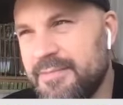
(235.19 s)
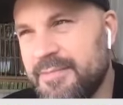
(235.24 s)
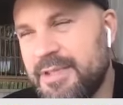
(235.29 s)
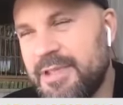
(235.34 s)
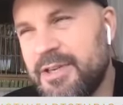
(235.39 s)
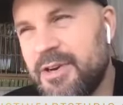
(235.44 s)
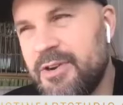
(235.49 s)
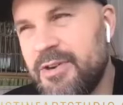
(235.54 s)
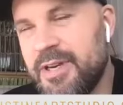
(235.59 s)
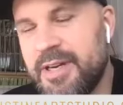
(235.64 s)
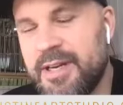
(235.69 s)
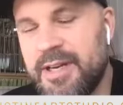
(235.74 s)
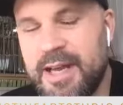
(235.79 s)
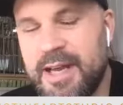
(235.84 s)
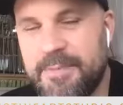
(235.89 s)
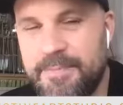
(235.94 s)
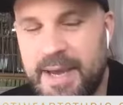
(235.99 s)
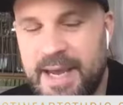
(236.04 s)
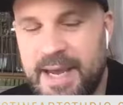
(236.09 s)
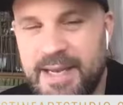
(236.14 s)
started
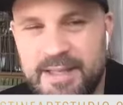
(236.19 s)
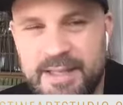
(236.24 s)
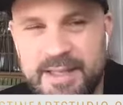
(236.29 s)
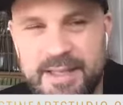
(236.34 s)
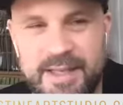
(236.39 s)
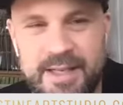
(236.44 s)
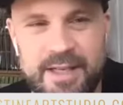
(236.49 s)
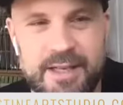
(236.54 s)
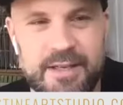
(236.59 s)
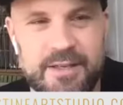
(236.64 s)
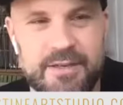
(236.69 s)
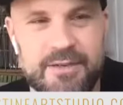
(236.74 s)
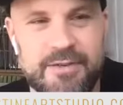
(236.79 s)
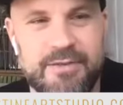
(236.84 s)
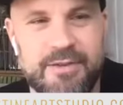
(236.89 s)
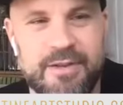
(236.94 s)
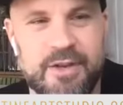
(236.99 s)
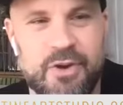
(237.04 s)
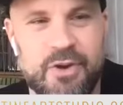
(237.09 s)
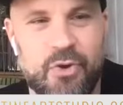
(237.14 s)
like painting
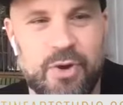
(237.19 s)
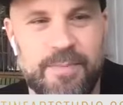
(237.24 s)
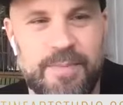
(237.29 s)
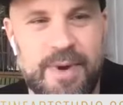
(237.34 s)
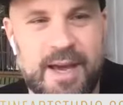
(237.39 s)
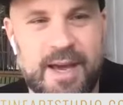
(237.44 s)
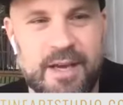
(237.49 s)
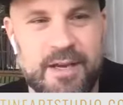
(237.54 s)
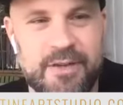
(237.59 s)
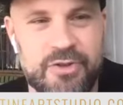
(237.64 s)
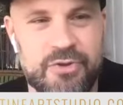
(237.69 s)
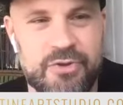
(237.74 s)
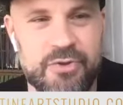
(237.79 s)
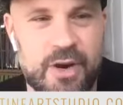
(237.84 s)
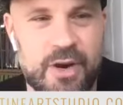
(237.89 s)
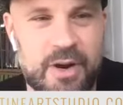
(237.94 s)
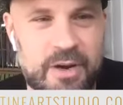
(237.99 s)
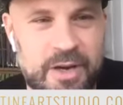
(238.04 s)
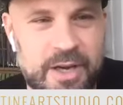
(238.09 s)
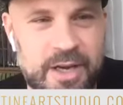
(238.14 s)
and going back into
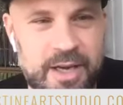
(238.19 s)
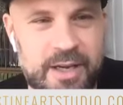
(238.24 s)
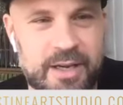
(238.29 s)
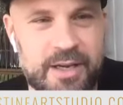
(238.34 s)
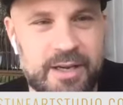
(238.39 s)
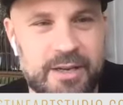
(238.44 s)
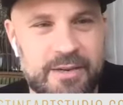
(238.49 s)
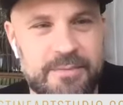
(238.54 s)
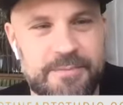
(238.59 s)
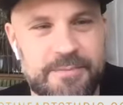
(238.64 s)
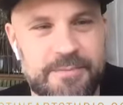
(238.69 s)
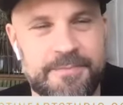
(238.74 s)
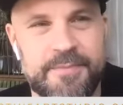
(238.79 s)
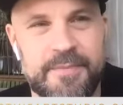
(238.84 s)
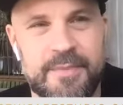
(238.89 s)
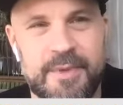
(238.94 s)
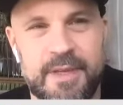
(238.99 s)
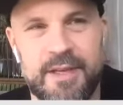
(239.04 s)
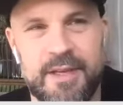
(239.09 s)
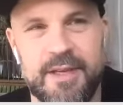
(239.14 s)
drawing and
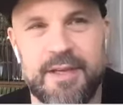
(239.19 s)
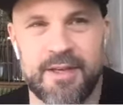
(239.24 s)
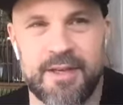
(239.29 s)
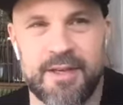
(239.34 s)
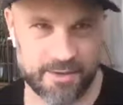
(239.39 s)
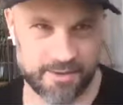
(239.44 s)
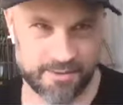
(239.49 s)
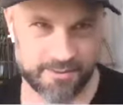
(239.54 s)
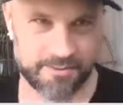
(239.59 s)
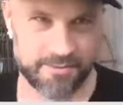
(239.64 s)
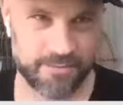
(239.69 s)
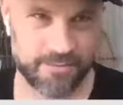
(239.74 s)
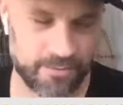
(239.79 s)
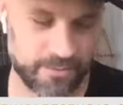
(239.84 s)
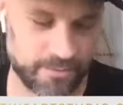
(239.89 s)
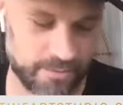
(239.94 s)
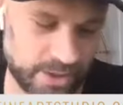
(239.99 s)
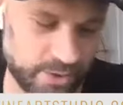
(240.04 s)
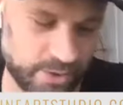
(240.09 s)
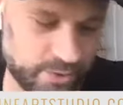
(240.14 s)

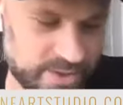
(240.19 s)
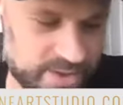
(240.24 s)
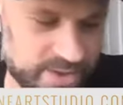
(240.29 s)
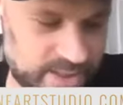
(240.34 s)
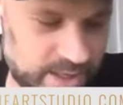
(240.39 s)
when it was